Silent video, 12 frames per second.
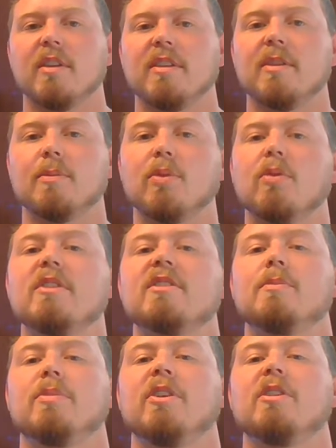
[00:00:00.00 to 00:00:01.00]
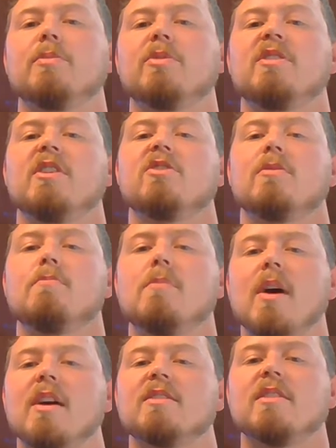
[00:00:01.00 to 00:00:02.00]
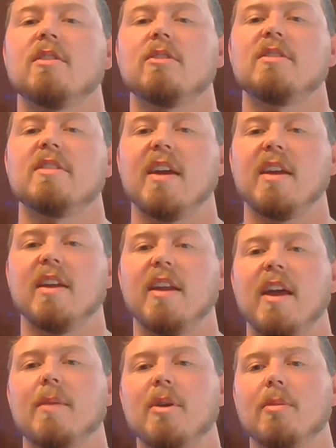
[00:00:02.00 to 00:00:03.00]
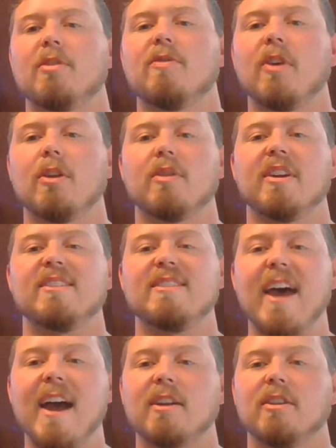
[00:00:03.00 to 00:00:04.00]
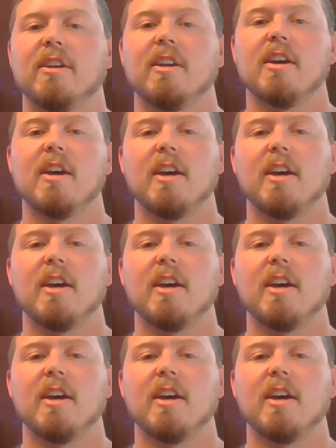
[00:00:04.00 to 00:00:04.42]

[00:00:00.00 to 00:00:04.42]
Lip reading: The employees completing the procedure must understand it and be able to follow it exactly